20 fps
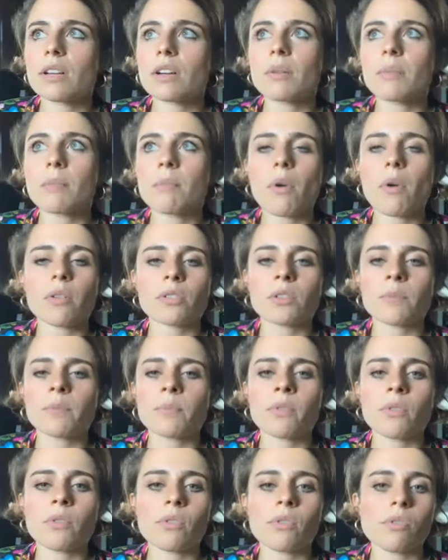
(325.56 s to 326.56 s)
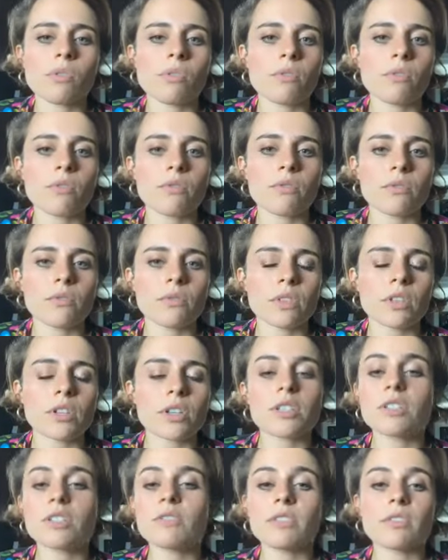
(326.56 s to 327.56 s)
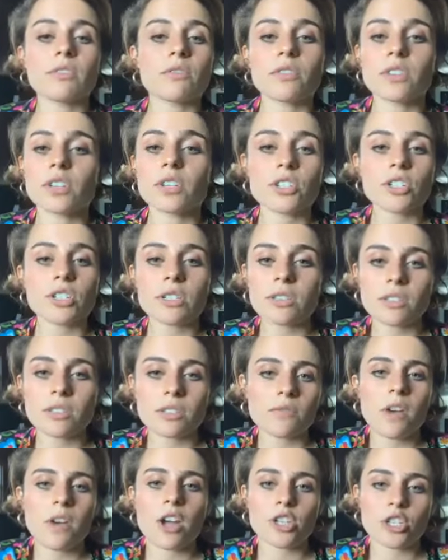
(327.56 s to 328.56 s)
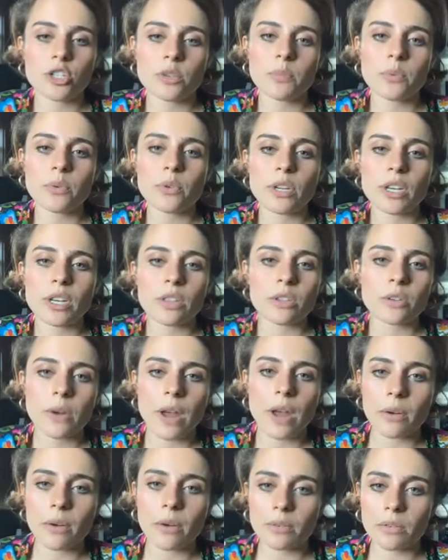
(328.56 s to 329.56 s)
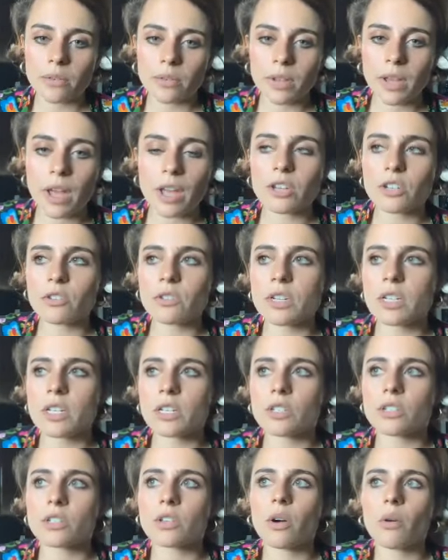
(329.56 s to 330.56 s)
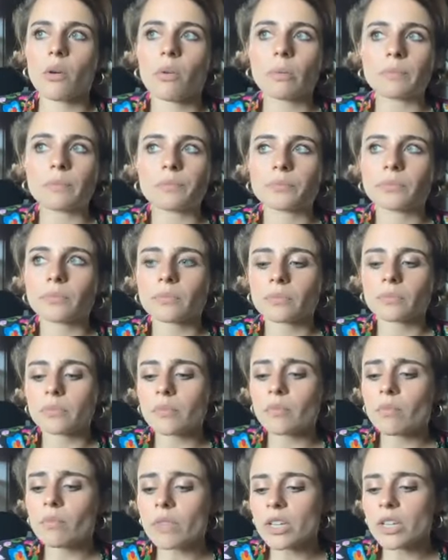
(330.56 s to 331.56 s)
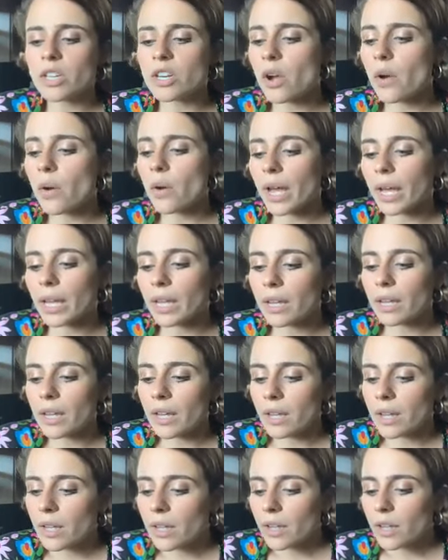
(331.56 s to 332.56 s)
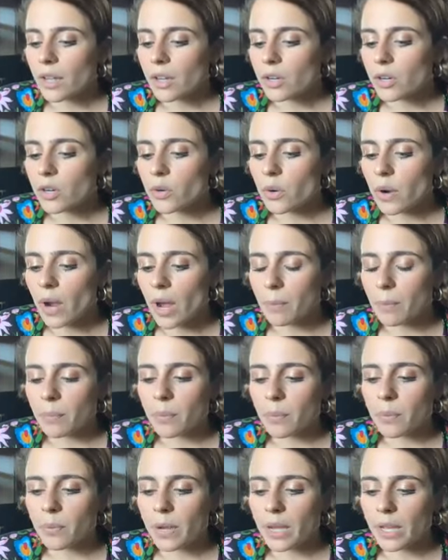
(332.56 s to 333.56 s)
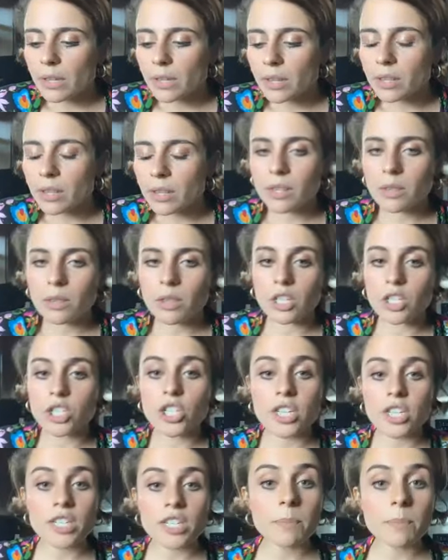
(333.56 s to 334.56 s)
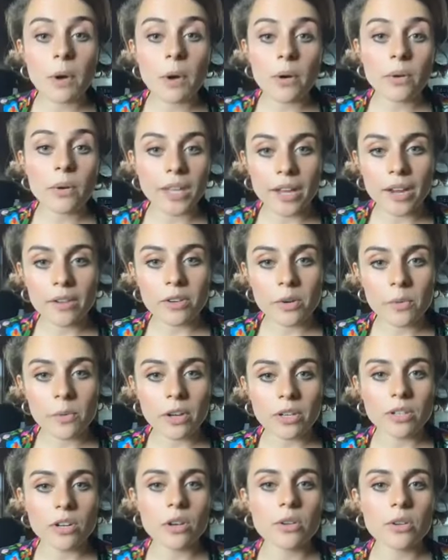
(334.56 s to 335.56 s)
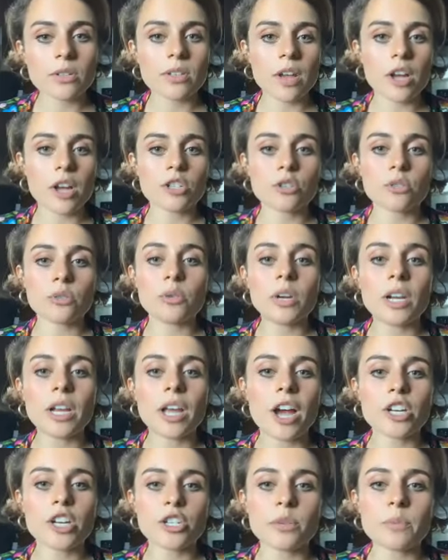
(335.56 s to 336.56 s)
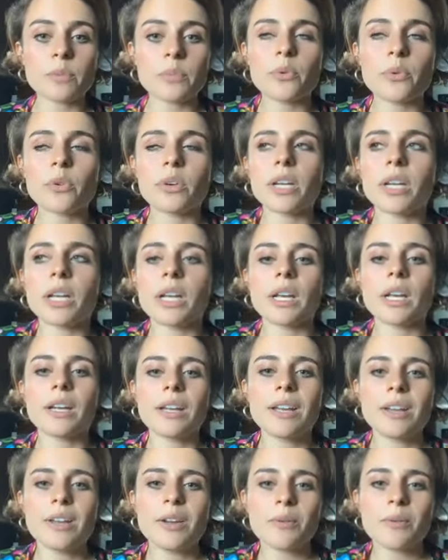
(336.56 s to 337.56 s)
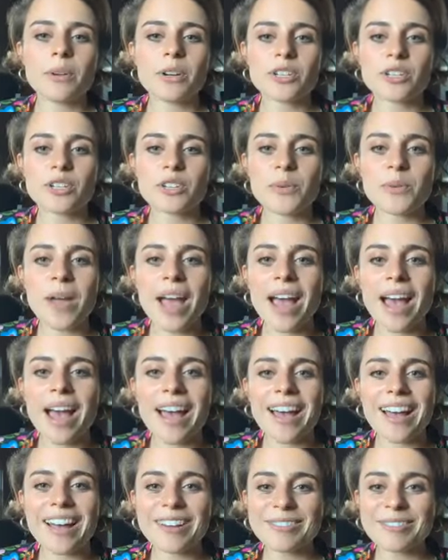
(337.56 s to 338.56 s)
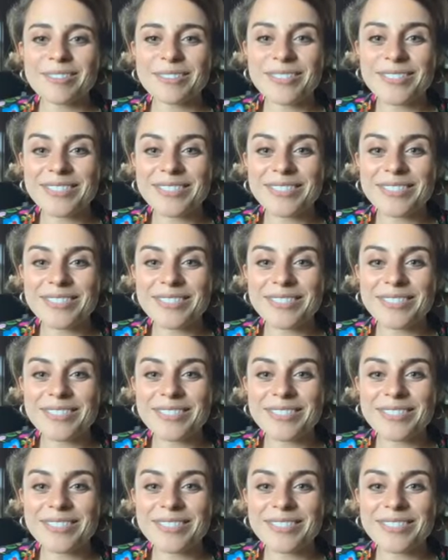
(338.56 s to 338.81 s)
are different versions of Hachapuri throughout the country. And so, you know, I grew up with the cheese boat that everyone knows, the Ajahuri Hachapuri, which you have.